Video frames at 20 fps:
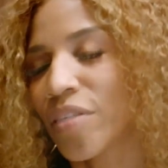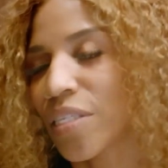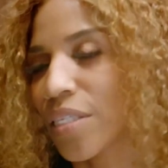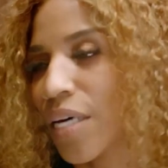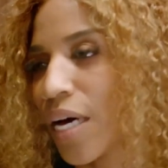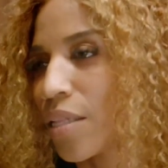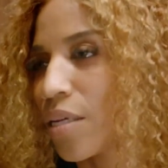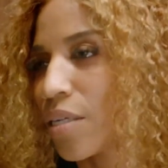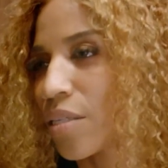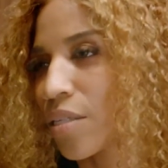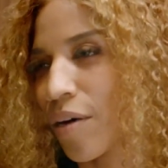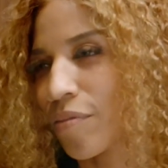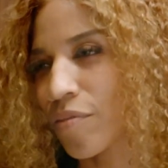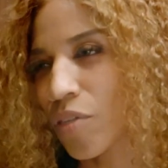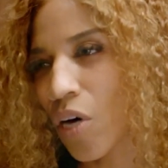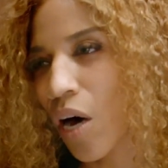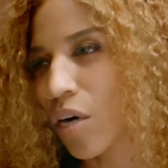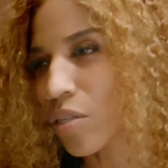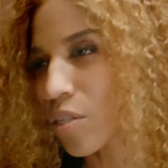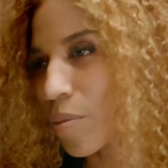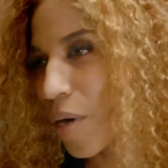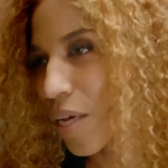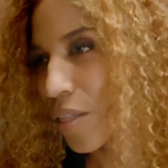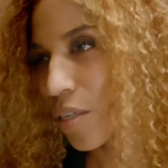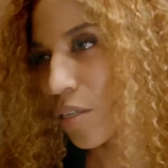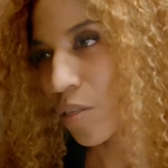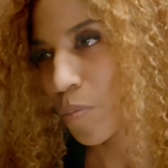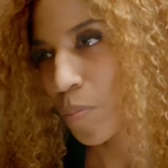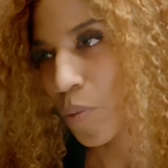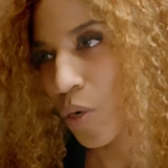said this, I've talked about
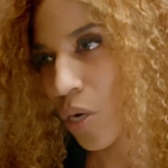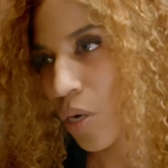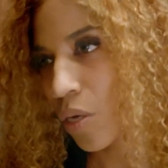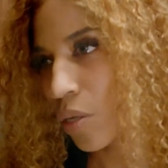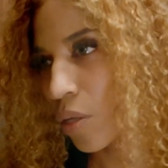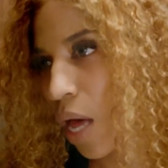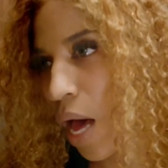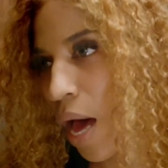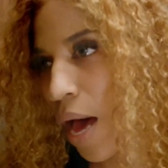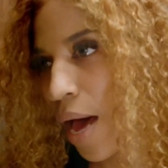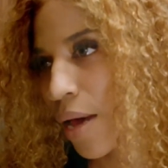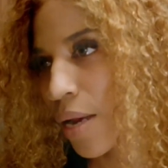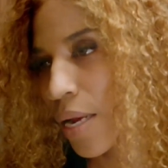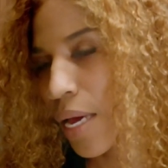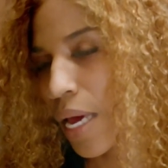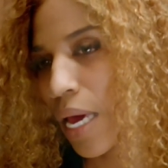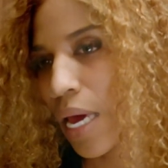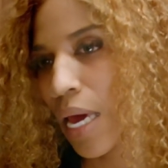this book a lot,